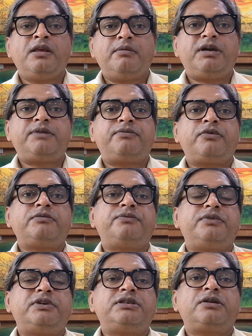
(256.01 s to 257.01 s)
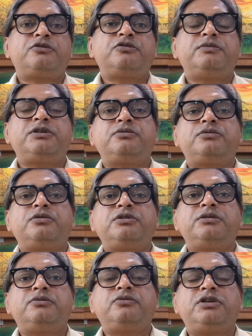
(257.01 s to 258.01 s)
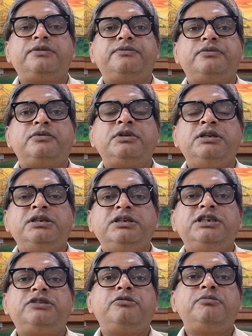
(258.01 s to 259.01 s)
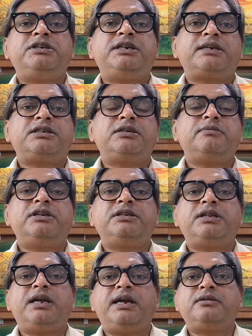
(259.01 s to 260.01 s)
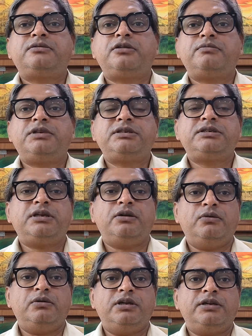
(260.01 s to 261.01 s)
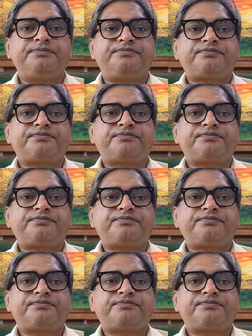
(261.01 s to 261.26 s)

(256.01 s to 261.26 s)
but from the 1st October 2024, it will be taxable in the hands of the shareholder.